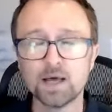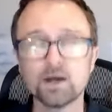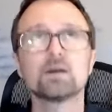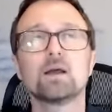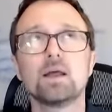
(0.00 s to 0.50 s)
And
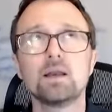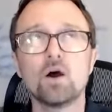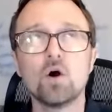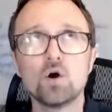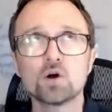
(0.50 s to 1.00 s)
it
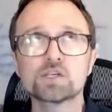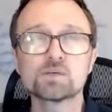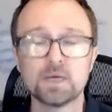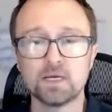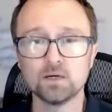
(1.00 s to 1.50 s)
irks
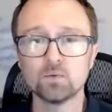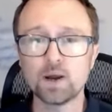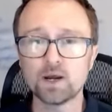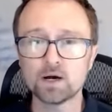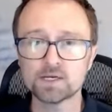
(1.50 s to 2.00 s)
me
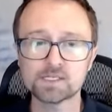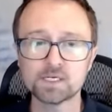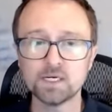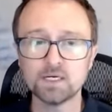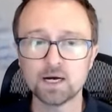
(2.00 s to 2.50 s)
when I
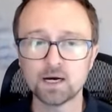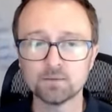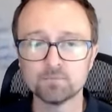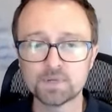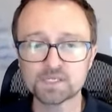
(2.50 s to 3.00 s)
see
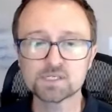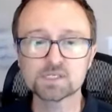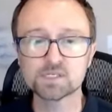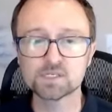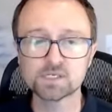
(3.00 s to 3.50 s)

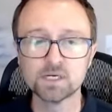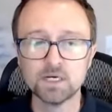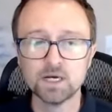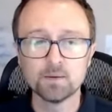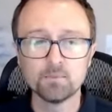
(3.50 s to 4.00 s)
businesses
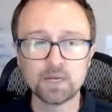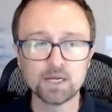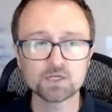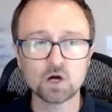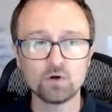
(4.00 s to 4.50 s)
being
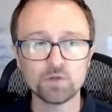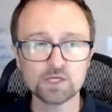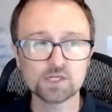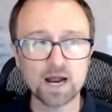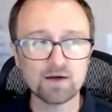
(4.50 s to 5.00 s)
told they
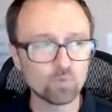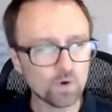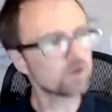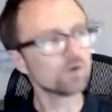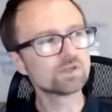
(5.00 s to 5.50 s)
should have
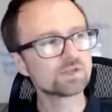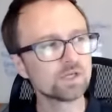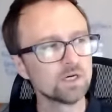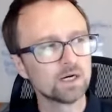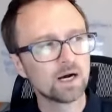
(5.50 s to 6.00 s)

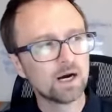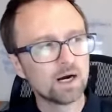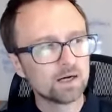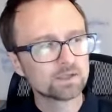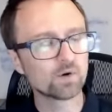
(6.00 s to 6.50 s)

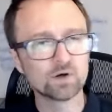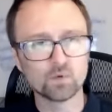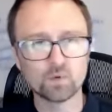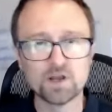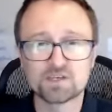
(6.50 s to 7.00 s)
not
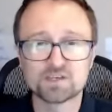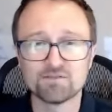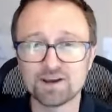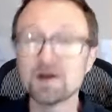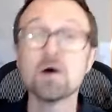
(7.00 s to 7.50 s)
Windows
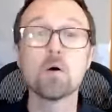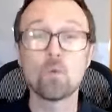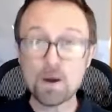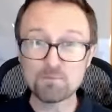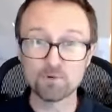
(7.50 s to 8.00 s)
Defender,
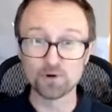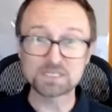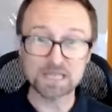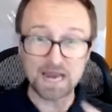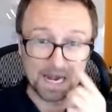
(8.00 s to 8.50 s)

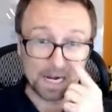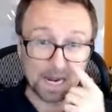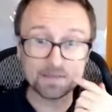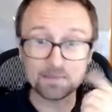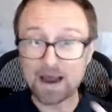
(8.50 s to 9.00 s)
WebRoot,
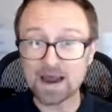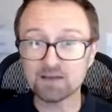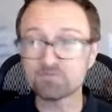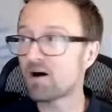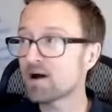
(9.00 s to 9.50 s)
and they're
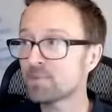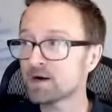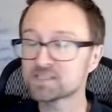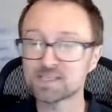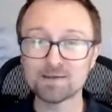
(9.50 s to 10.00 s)
paying
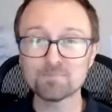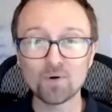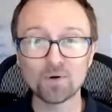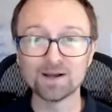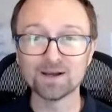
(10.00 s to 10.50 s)
$5 an
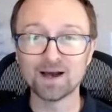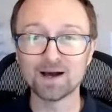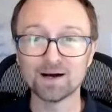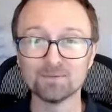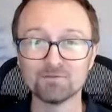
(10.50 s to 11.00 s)

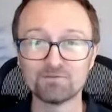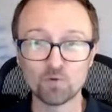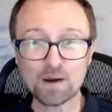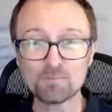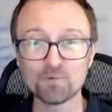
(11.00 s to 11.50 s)
endpoint for
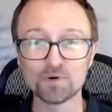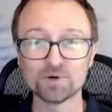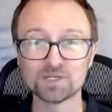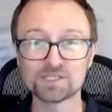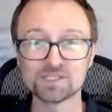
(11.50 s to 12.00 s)
WebRoot,
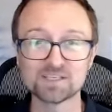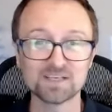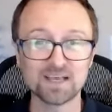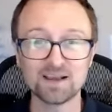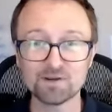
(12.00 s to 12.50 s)
which is,
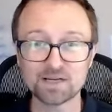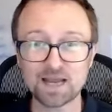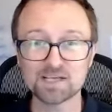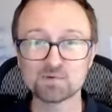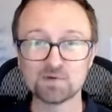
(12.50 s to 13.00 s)
in every
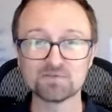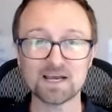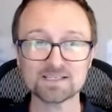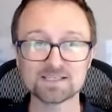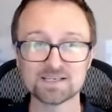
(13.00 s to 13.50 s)
case we've
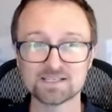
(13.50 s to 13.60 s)
tested,